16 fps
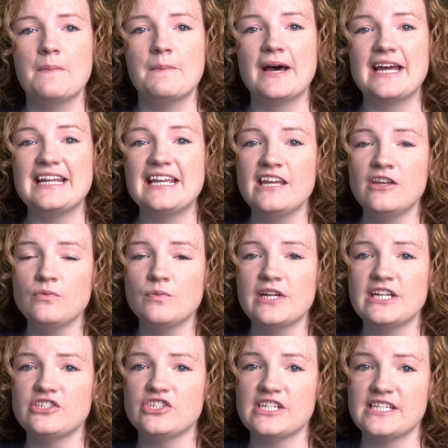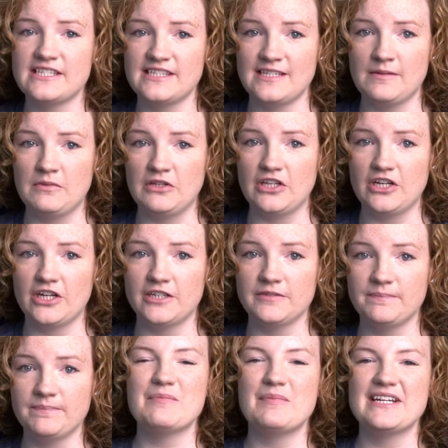But in-reach is similar,
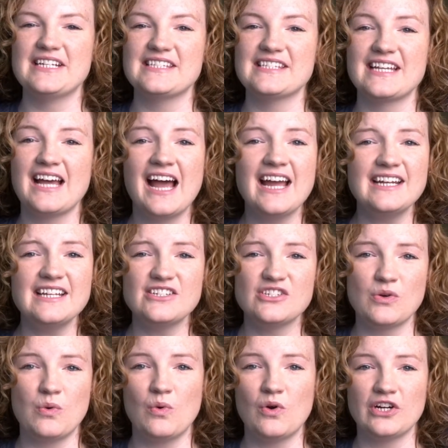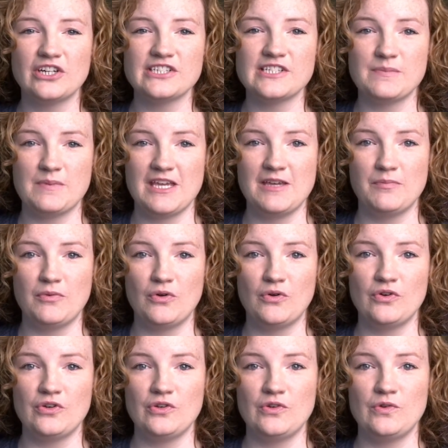but it's guided towards
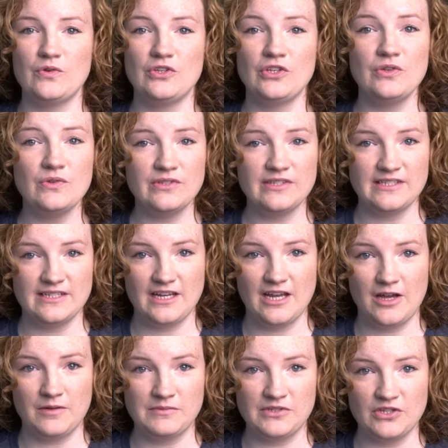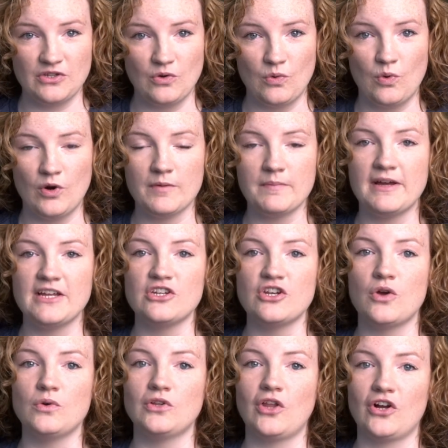people who used to come to the core but
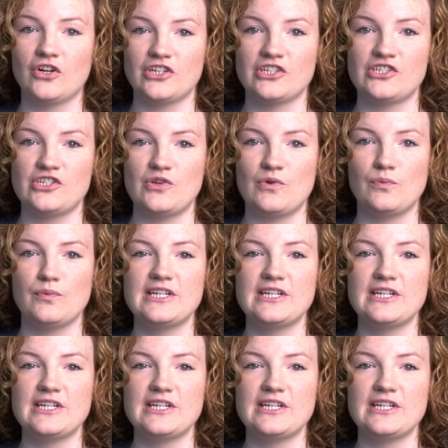no longer do,